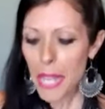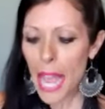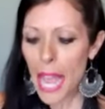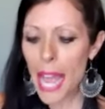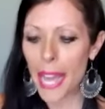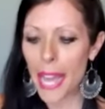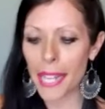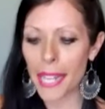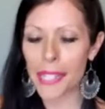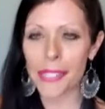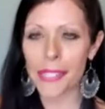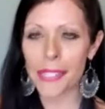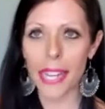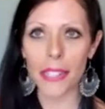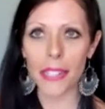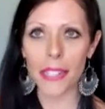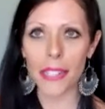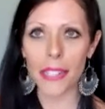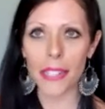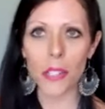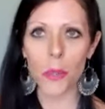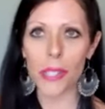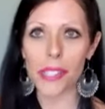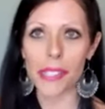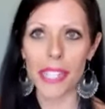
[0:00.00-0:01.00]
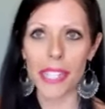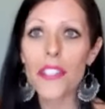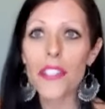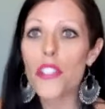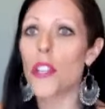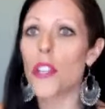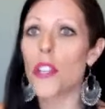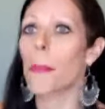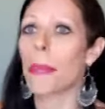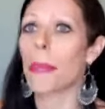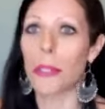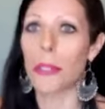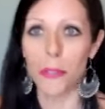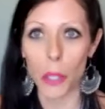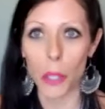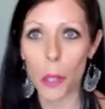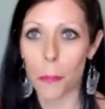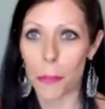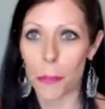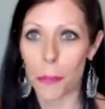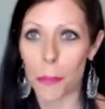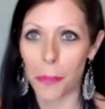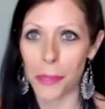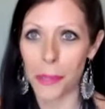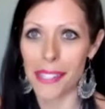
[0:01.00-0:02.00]
And I noticed even jumping
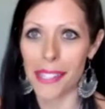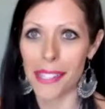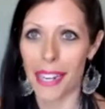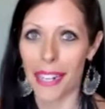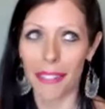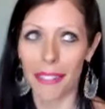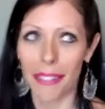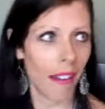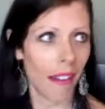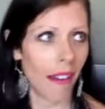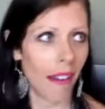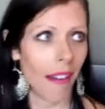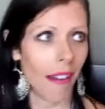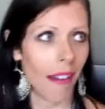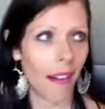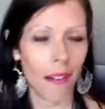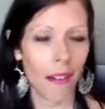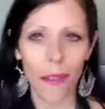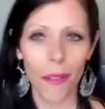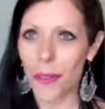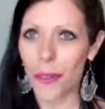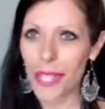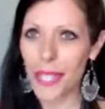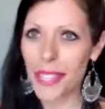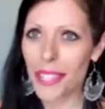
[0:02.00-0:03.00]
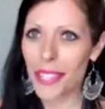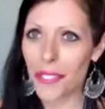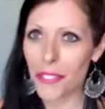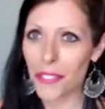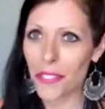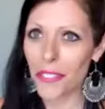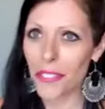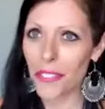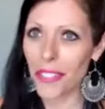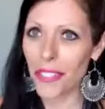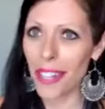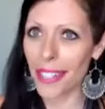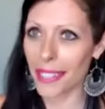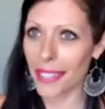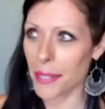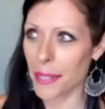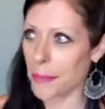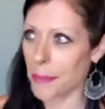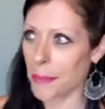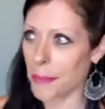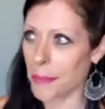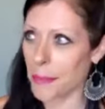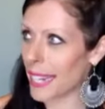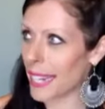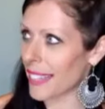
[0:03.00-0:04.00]
rope, it was like what the fuck am
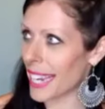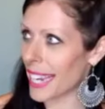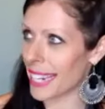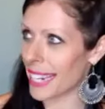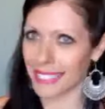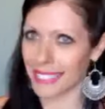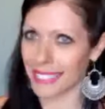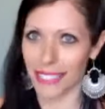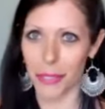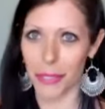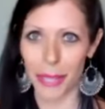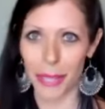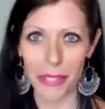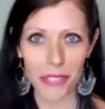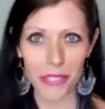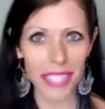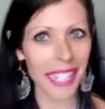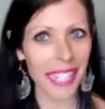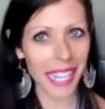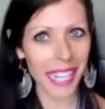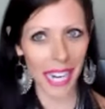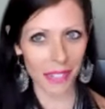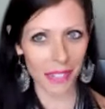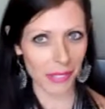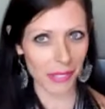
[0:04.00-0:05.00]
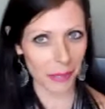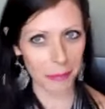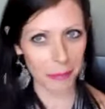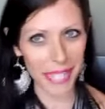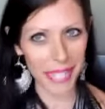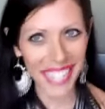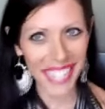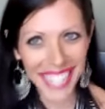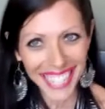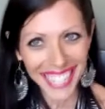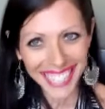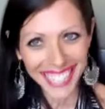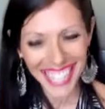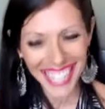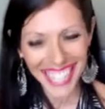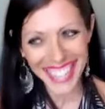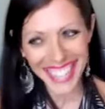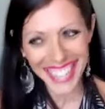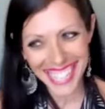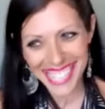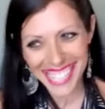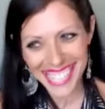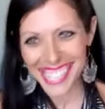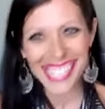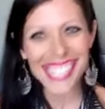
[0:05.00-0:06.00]
I like? Do I feel like I have to pee?
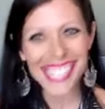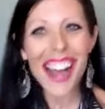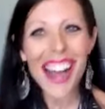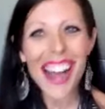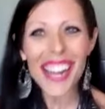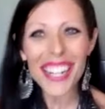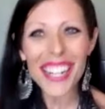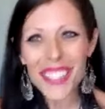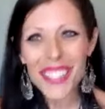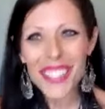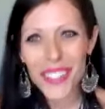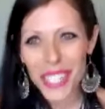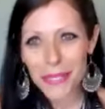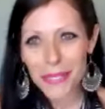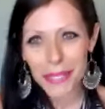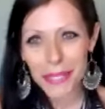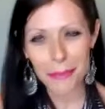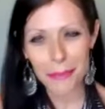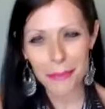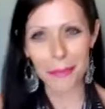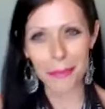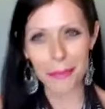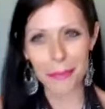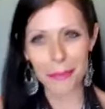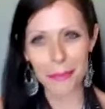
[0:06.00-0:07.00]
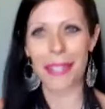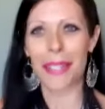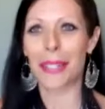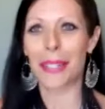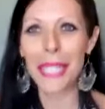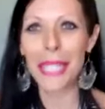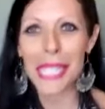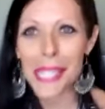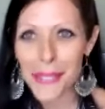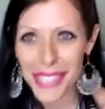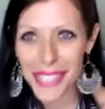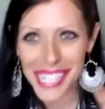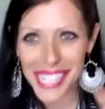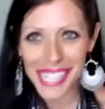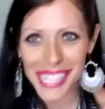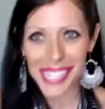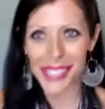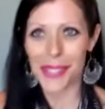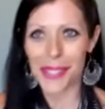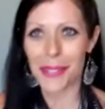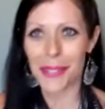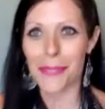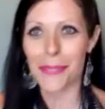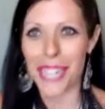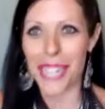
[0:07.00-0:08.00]
Like this is not normal in my early 20s,
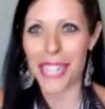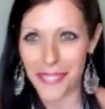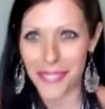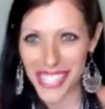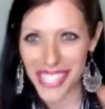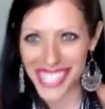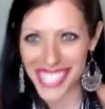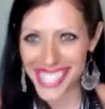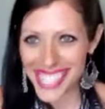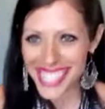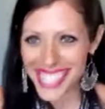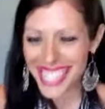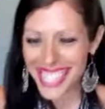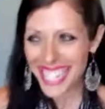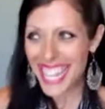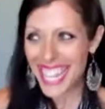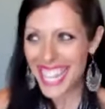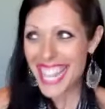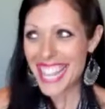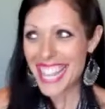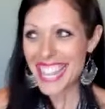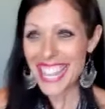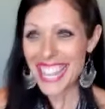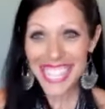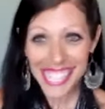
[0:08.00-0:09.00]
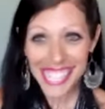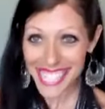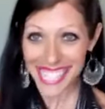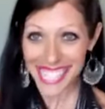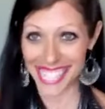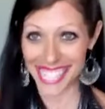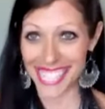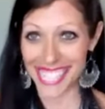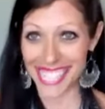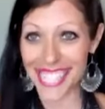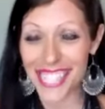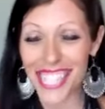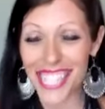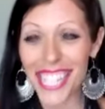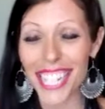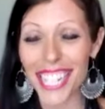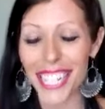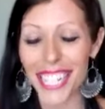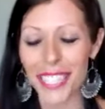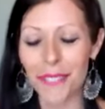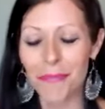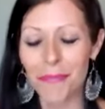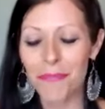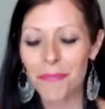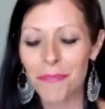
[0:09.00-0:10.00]
no babies. This isn't good.